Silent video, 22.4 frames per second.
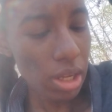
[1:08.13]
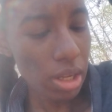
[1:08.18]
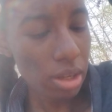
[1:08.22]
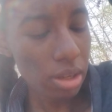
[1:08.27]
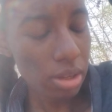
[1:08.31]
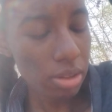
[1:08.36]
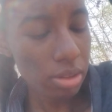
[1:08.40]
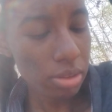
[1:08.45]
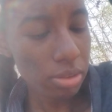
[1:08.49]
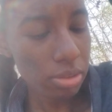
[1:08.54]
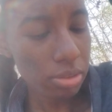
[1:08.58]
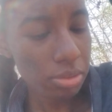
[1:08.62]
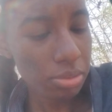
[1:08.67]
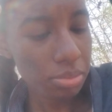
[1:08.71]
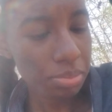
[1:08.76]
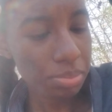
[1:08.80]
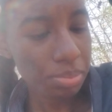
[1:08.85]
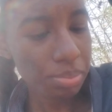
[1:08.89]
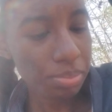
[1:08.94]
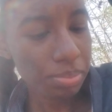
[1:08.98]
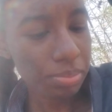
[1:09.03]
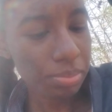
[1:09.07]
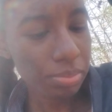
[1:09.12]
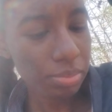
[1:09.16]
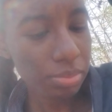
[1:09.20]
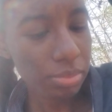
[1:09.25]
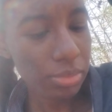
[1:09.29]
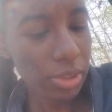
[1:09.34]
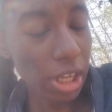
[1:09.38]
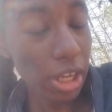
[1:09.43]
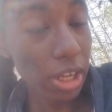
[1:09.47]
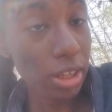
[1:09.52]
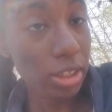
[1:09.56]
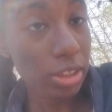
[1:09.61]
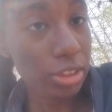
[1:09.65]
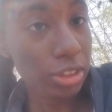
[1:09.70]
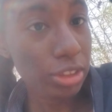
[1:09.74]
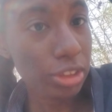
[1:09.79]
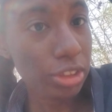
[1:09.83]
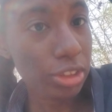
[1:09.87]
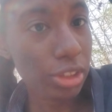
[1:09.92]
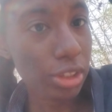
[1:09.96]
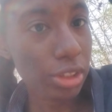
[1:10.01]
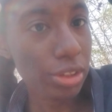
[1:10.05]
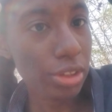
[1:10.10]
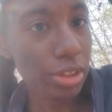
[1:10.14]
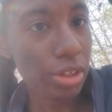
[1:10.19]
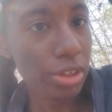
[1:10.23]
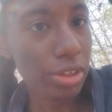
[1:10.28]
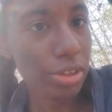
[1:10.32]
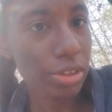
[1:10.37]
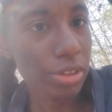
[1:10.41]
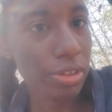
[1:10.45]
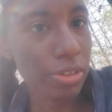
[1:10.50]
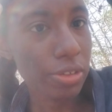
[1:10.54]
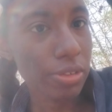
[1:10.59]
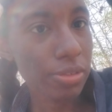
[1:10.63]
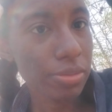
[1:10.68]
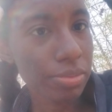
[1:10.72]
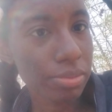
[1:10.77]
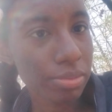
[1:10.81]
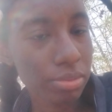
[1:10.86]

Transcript: but um I insert her